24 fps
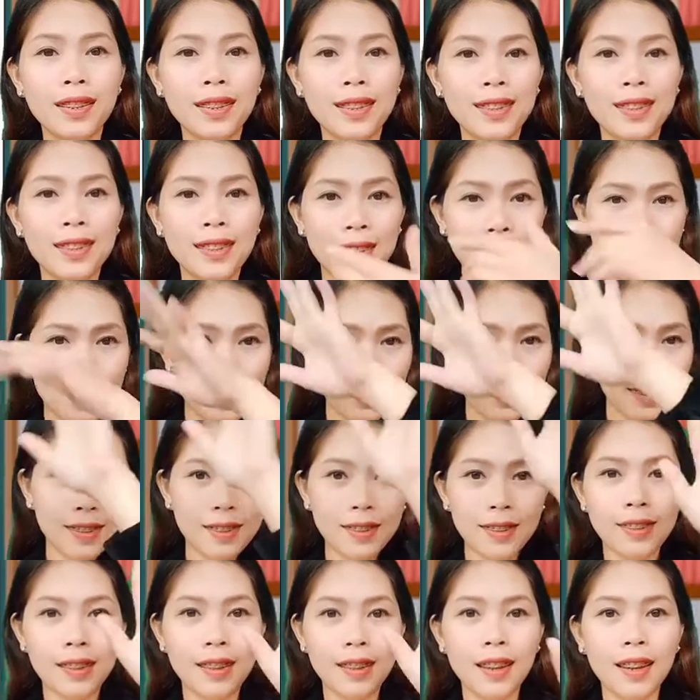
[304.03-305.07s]
lantern are
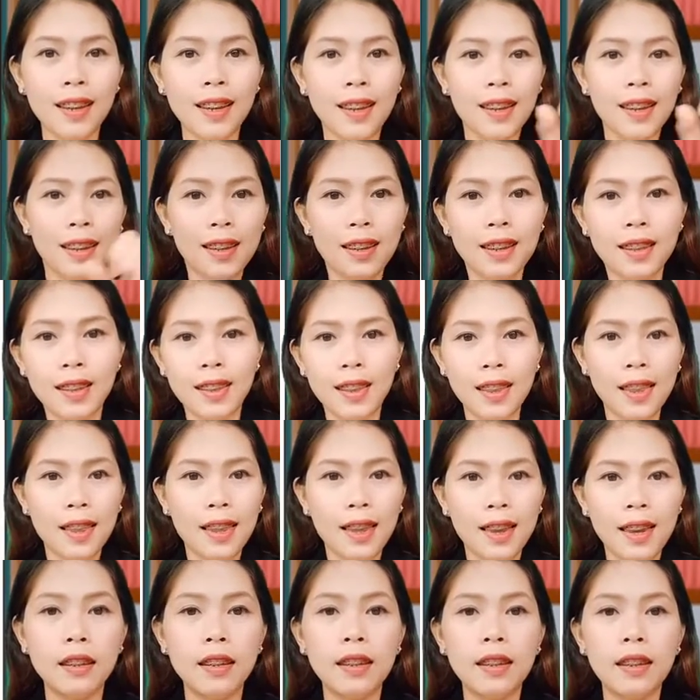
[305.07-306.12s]
used
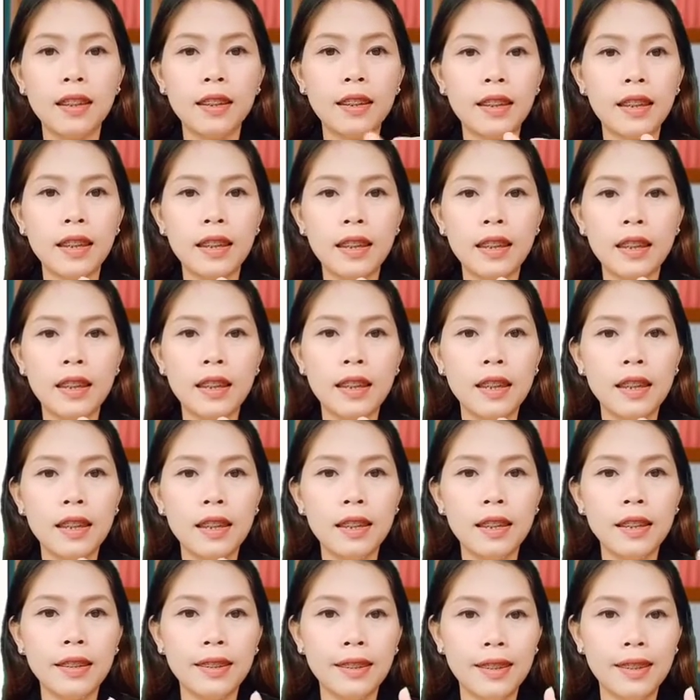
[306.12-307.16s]
in Yi
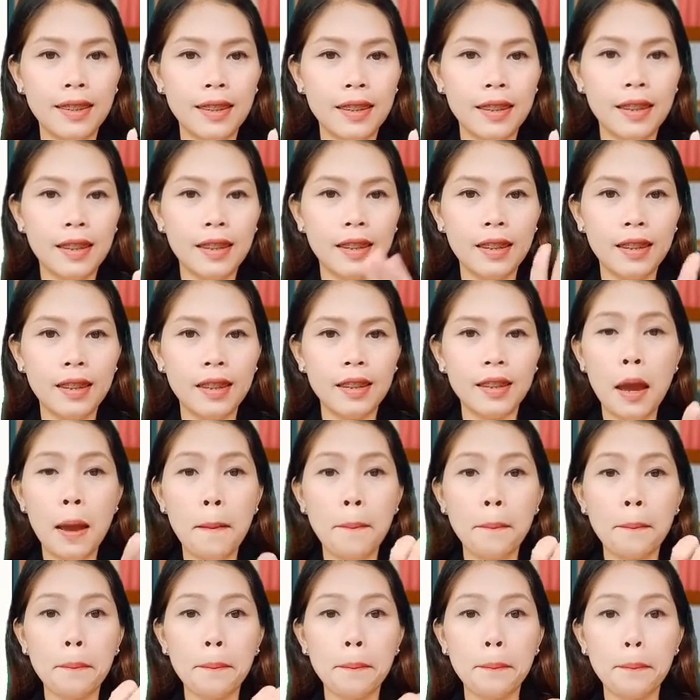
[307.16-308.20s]
Peng
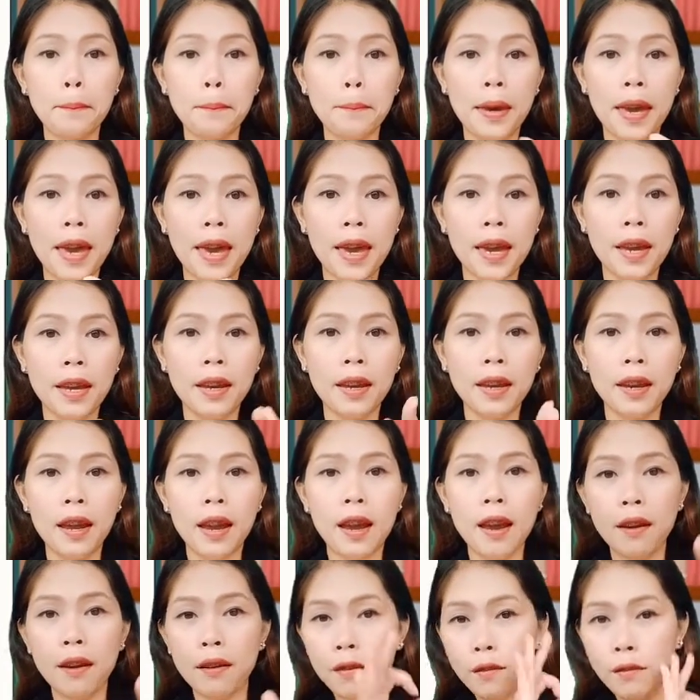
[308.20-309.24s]
Festival,
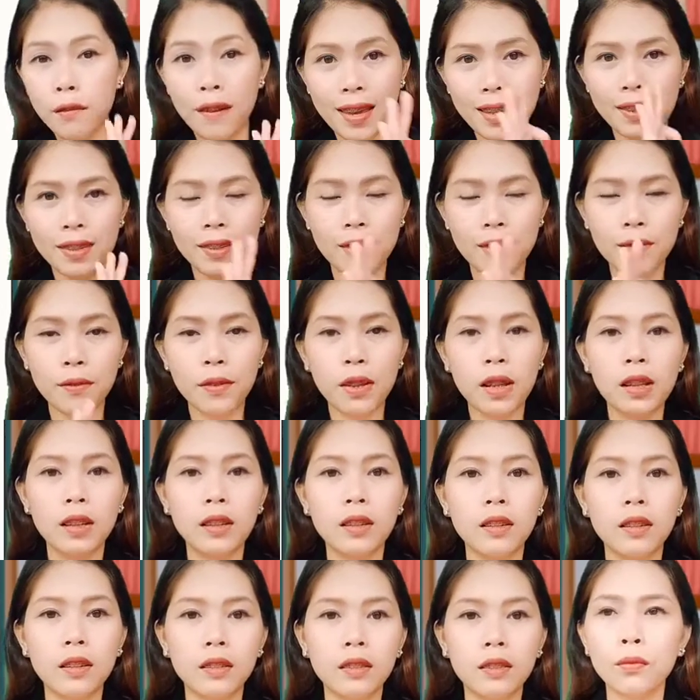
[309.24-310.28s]
which is
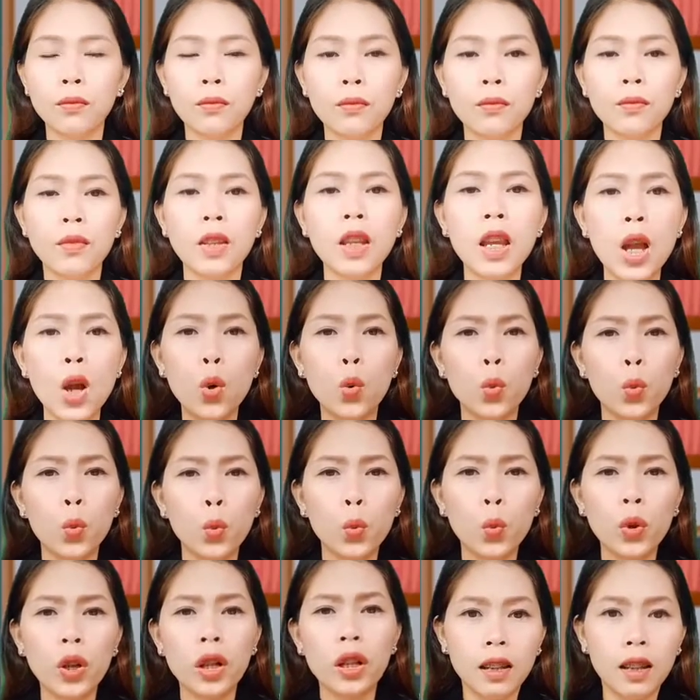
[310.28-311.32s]
held on
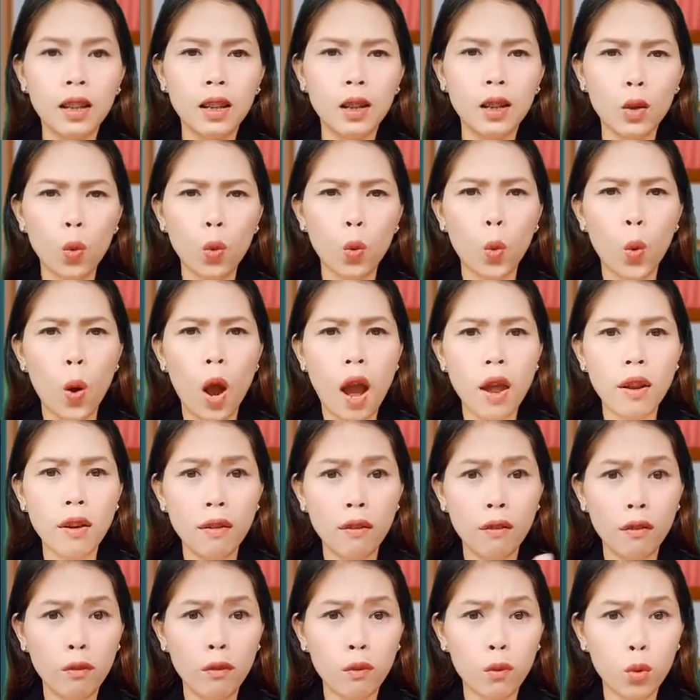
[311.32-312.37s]
full moon of the
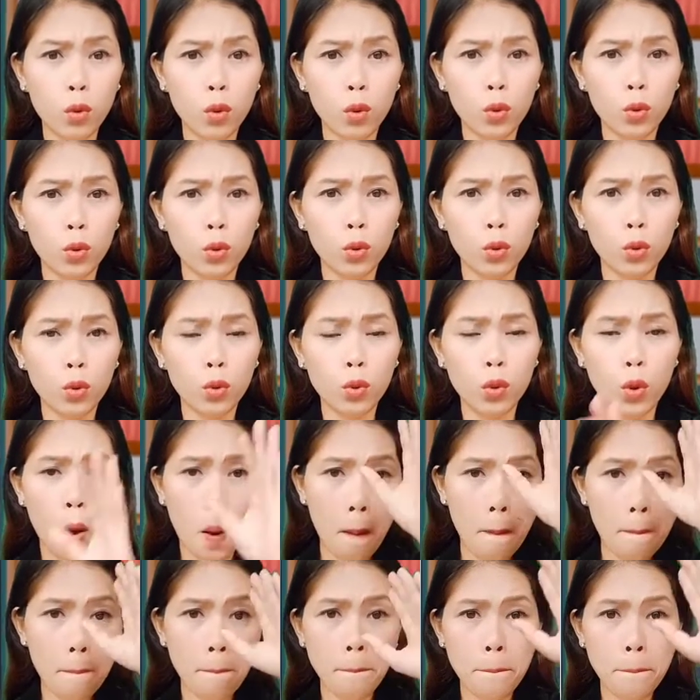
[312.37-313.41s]
second month of
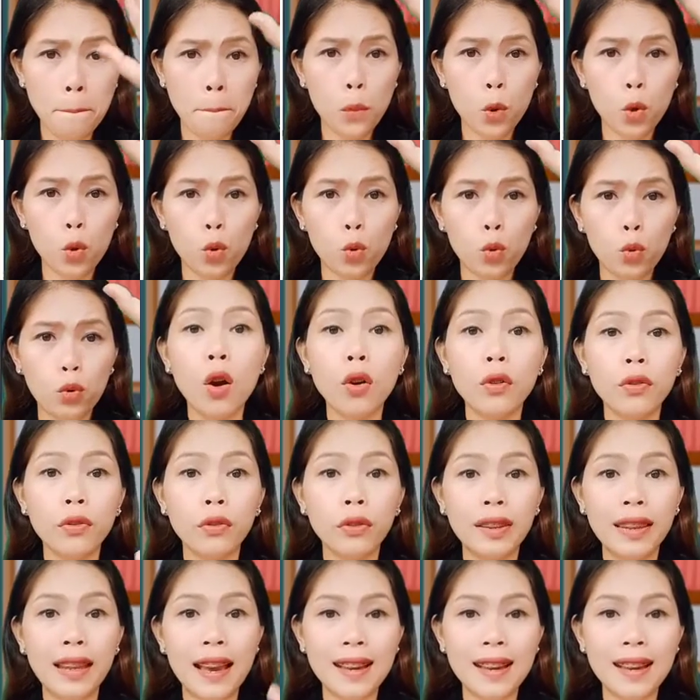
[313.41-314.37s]
Lanna calendar.